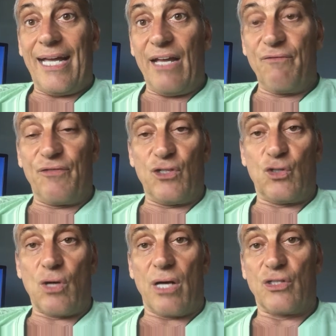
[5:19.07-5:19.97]

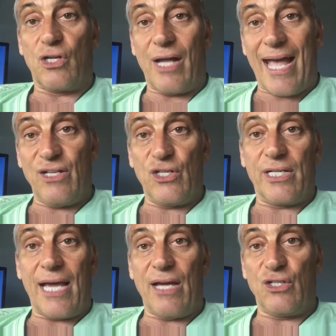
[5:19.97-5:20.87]
infrastructure,
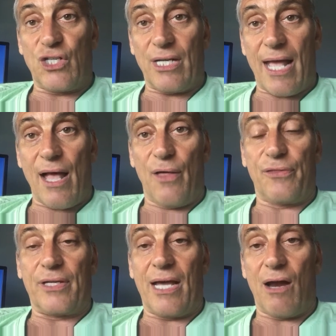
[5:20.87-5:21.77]
education,
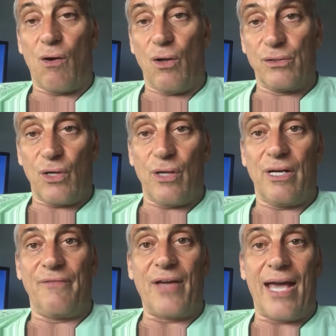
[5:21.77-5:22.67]
healthcare,
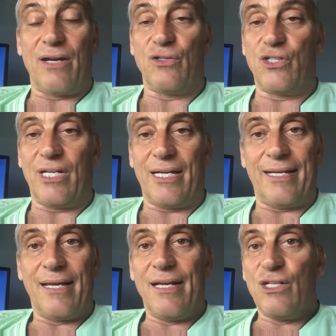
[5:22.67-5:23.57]
alternative
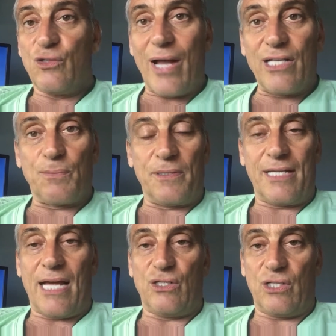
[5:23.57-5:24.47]
energy,
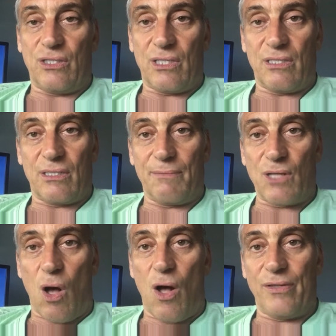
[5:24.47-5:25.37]
transportation
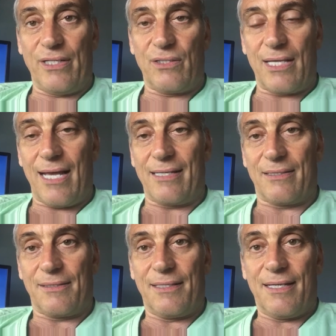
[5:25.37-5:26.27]
systems, all these
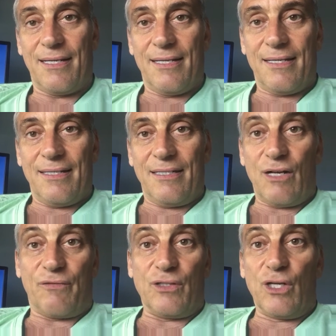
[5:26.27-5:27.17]
things.
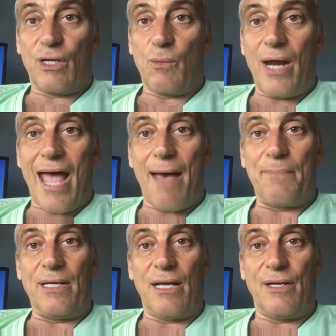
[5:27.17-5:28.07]
You know, if you look at what
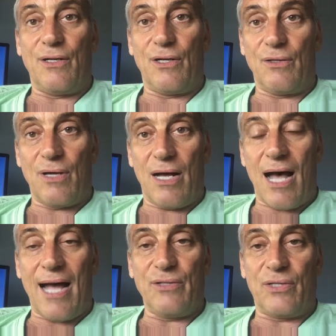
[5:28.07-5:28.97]
happened under
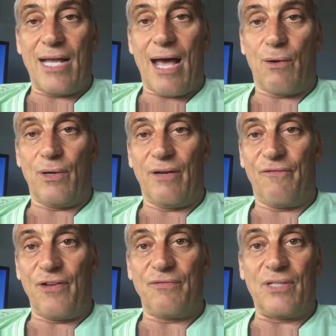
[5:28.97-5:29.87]
uh, Eisenhower in the
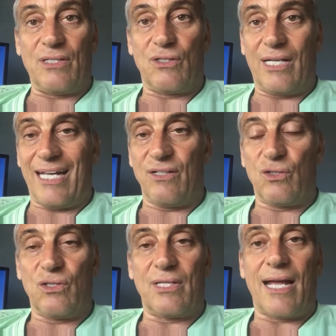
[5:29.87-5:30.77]
50s, the
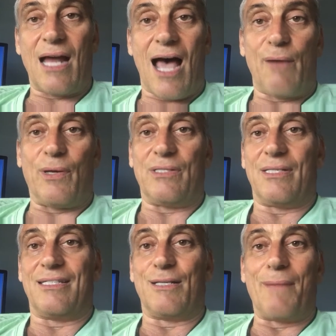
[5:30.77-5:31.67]
interstate highway
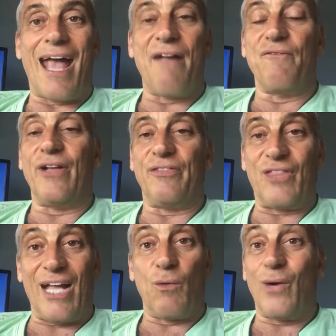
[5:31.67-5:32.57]
system,
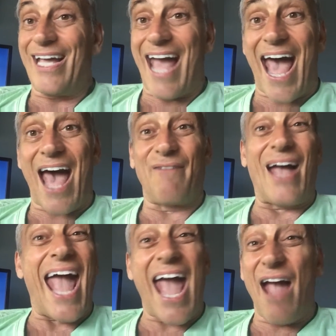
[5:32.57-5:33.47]
everything we have,
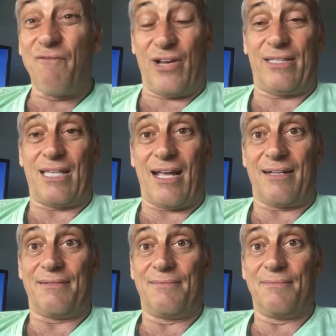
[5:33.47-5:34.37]

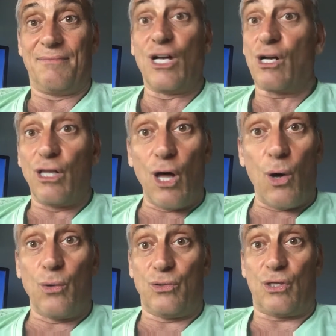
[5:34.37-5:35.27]
everything, the
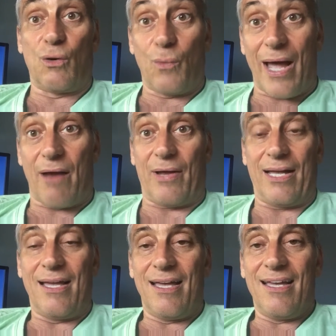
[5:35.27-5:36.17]
clothes you're
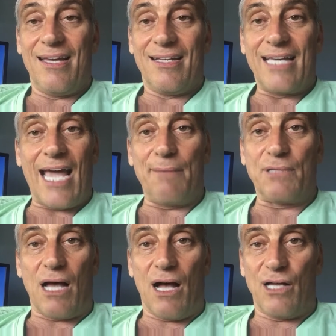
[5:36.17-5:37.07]
wearing, came
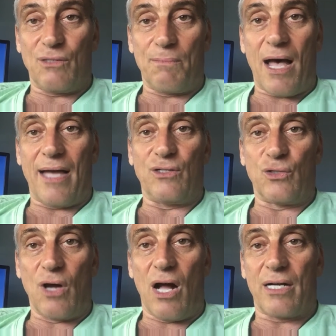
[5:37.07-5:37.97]
to us by
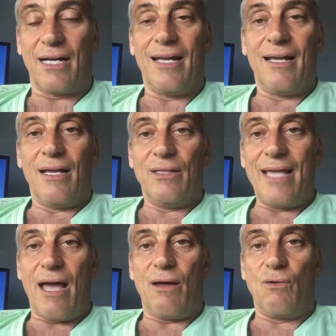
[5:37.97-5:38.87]
truck
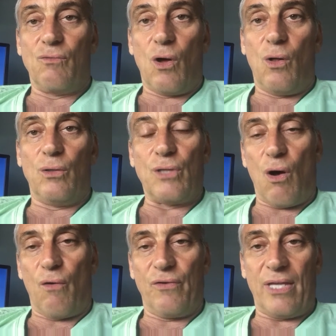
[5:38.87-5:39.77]
that rolled
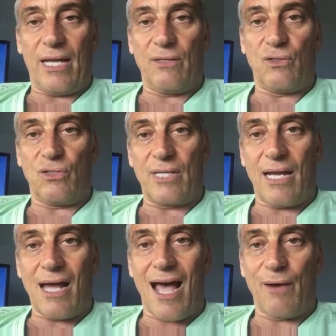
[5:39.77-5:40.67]
over the
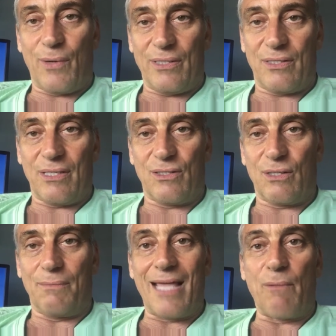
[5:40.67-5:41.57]
interstate highway
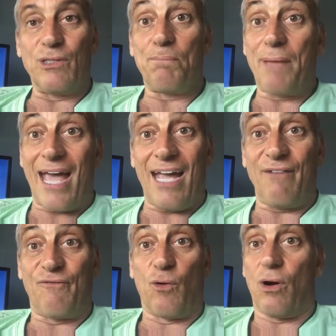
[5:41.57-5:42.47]
system that was
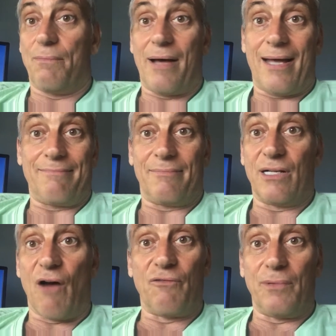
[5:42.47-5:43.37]
paid for by
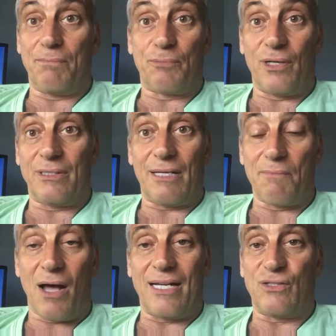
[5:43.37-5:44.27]
government
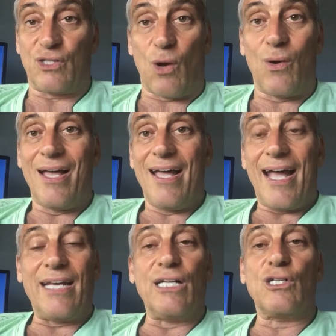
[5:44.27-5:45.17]
printing money. So,
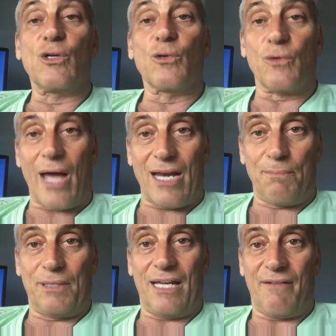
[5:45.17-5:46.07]
an
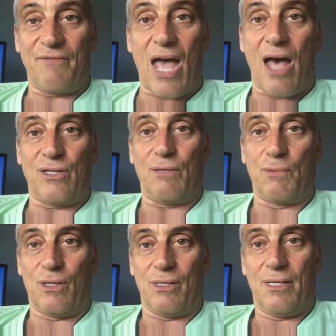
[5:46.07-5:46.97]
incredibly
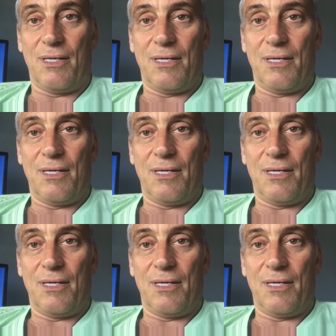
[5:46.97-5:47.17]
valuable